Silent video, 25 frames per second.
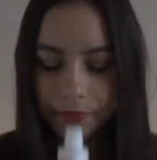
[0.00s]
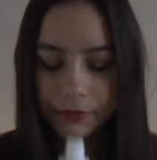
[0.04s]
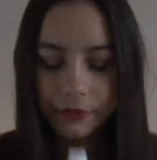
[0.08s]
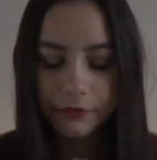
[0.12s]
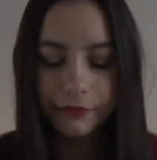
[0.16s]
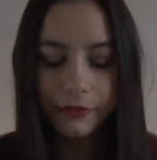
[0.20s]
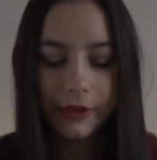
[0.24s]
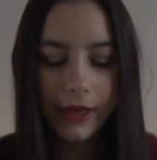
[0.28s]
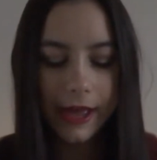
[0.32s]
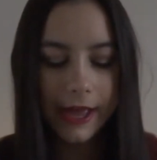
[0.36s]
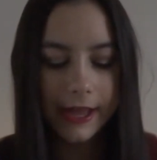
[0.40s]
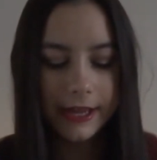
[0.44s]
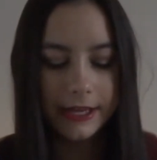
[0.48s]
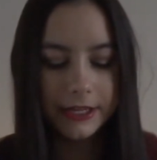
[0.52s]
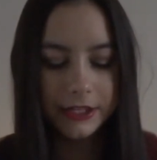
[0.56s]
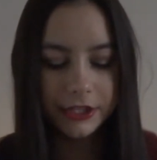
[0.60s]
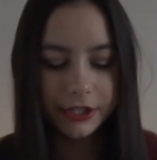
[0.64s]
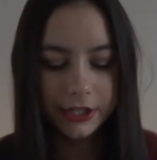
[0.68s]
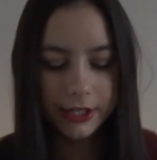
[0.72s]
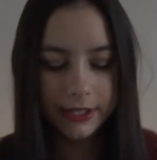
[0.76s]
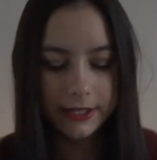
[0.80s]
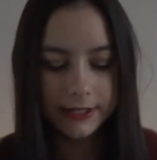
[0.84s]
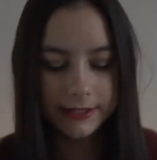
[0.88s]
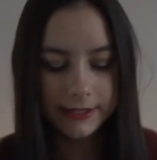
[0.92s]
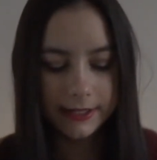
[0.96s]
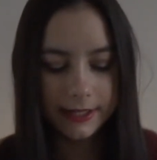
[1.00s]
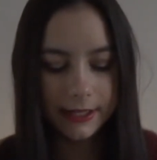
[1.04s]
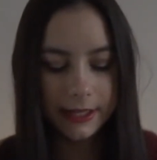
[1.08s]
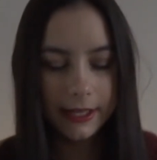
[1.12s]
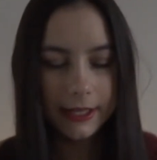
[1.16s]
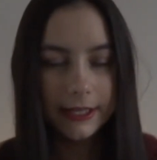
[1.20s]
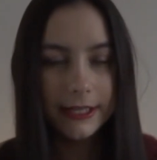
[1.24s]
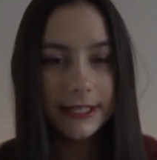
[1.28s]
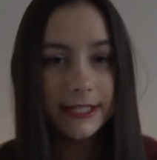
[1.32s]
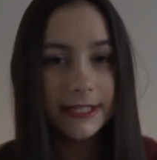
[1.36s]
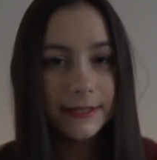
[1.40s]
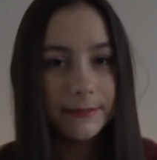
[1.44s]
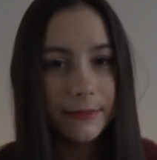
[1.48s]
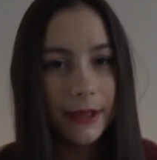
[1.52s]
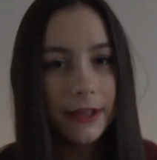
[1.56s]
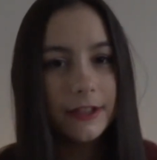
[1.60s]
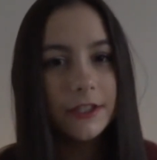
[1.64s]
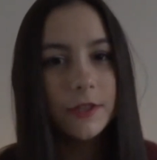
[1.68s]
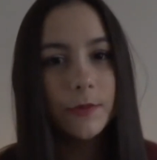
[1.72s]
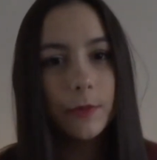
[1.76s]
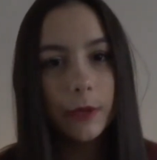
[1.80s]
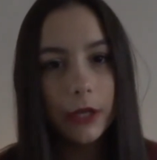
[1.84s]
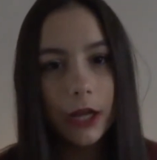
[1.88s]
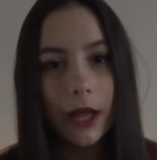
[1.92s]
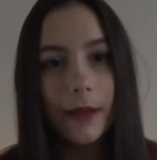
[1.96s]
for ages. It smells
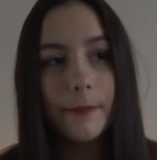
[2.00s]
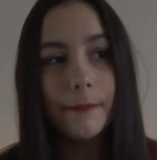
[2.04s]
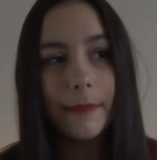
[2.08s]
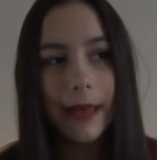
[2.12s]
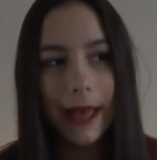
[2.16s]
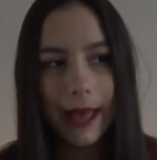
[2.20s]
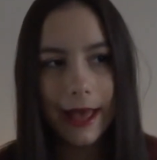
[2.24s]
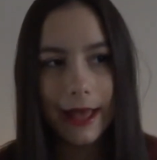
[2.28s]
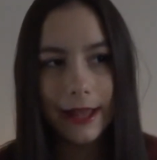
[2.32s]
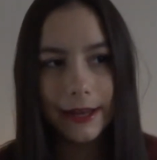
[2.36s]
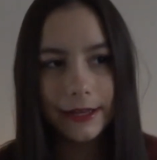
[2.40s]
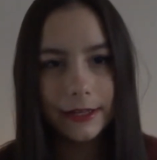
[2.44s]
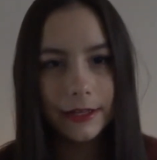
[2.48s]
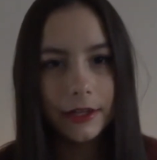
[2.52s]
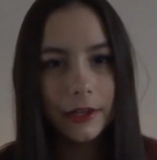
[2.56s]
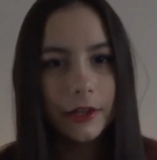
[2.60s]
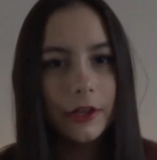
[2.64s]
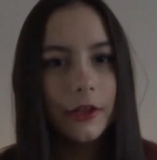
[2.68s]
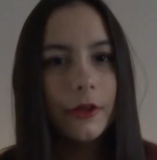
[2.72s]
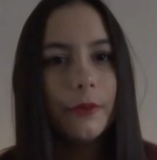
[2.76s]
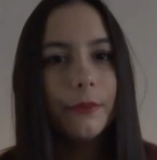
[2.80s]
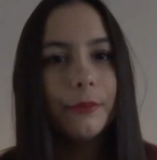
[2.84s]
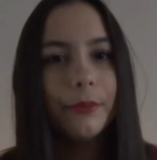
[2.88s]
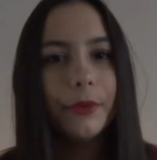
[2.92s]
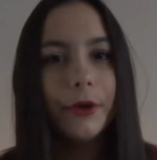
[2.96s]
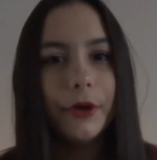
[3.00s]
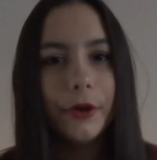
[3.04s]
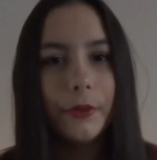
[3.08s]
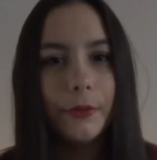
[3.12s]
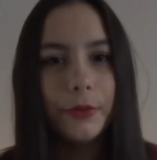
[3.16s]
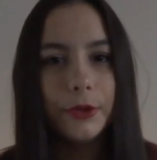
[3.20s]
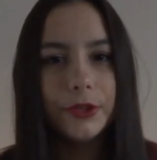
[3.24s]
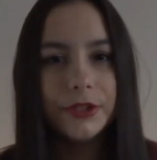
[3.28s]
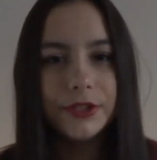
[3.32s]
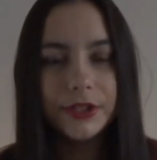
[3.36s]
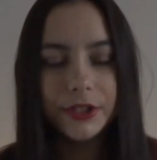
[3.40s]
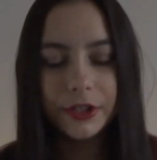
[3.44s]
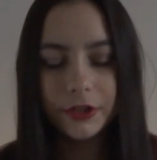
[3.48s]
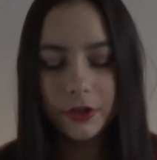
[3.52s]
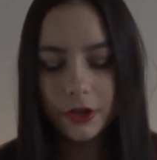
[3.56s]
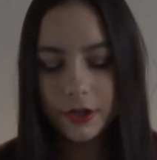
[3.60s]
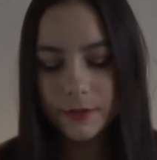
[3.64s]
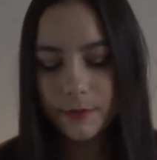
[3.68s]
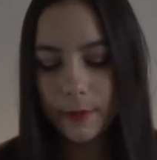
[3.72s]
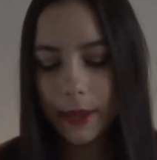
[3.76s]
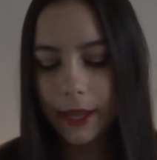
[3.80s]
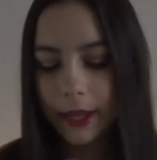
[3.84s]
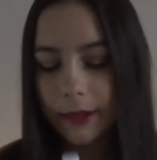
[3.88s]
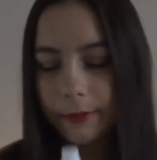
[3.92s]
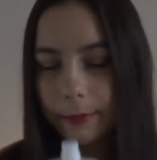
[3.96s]
a bit like Men, but once you've got
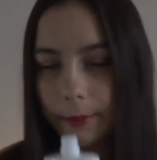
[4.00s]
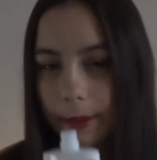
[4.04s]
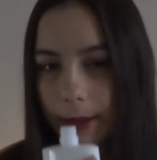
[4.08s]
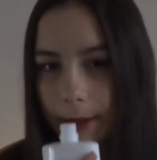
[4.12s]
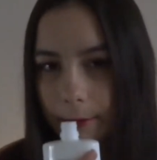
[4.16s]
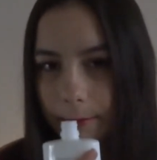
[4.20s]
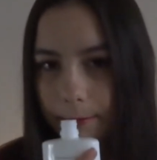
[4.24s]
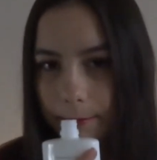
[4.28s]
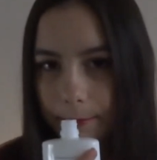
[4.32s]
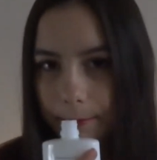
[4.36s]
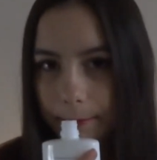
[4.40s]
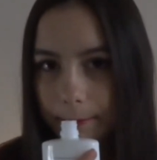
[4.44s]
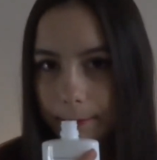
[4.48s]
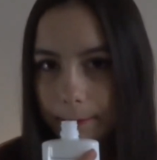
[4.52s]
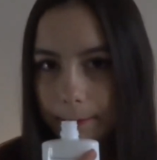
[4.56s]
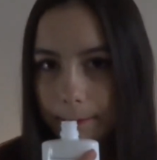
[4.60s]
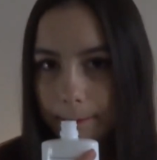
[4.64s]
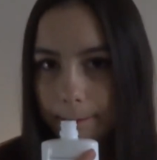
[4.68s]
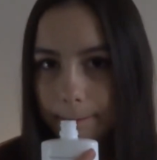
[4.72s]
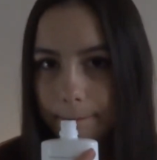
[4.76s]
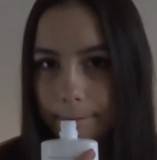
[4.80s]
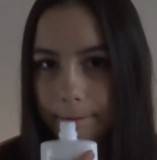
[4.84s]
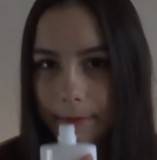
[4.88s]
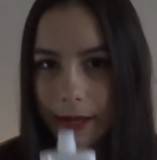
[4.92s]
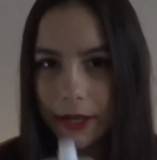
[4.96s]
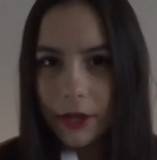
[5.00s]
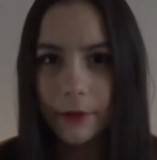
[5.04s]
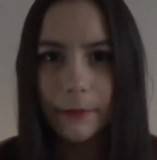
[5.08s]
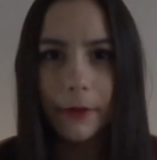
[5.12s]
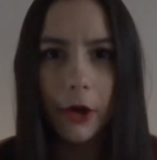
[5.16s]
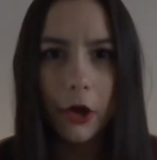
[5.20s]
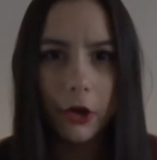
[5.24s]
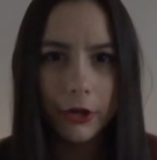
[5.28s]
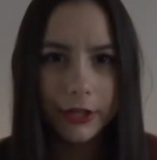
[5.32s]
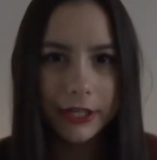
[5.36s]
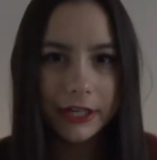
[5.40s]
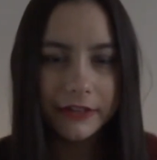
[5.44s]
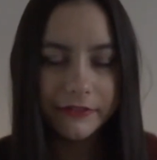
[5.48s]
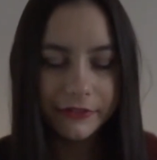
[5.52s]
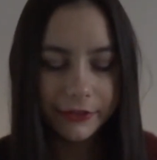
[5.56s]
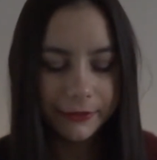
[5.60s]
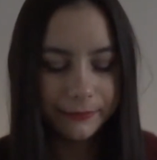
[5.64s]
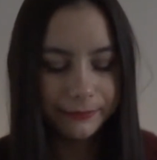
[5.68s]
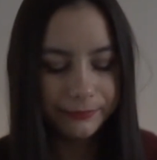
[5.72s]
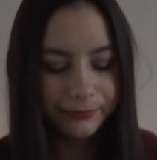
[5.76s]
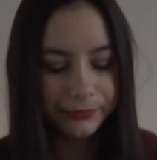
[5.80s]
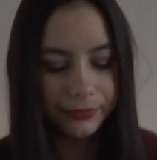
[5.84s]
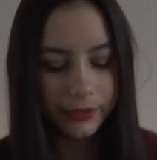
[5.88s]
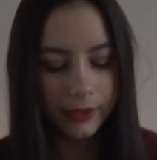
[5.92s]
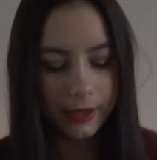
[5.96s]
your makeup in, makeup on
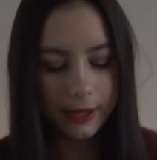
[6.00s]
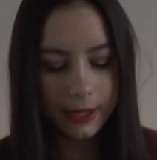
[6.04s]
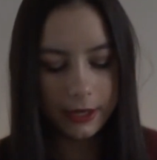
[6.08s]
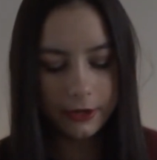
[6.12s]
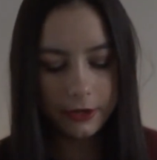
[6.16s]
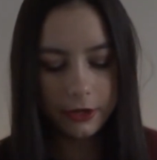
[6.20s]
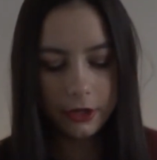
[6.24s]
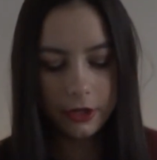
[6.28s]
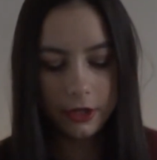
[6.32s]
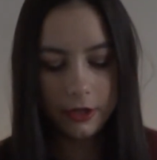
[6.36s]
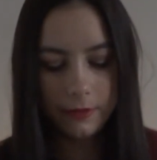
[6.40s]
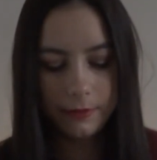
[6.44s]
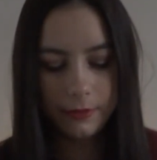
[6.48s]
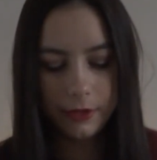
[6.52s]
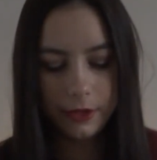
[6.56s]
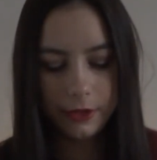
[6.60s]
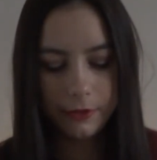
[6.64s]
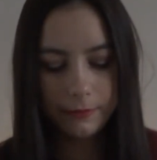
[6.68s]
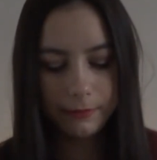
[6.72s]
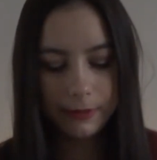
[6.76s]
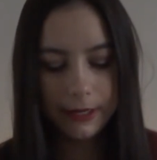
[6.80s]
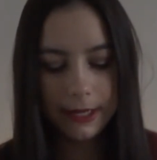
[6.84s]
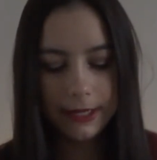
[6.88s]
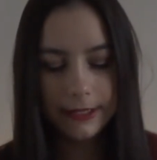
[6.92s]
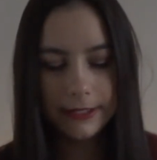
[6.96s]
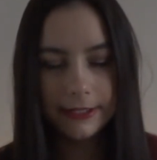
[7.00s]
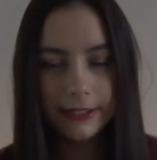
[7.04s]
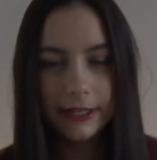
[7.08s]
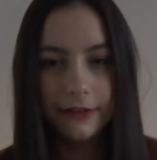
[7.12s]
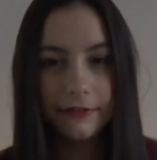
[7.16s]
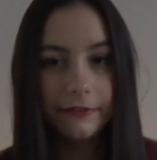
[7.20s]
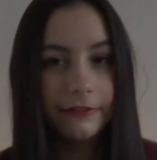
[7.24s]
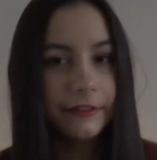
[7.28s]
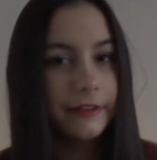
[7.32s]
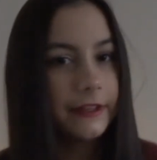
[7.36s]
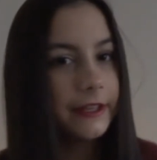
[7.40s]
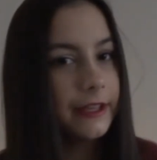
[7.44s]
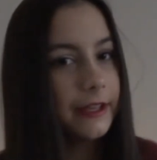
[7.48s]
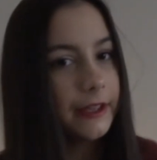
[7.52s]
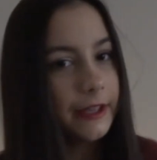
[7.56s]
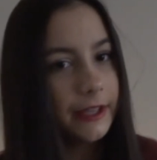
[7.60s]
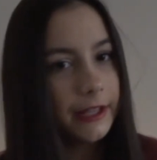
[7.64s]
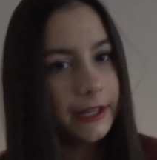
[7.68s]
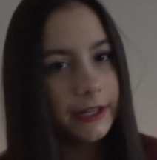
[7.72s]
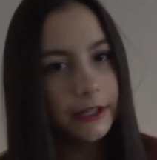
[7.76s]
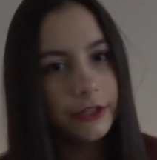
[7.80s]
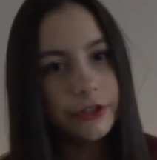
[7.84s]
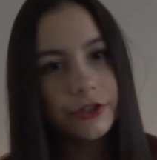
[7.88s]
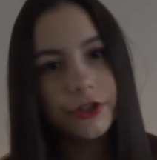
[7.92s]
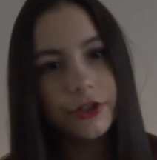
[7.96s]
even, and you blended everything in and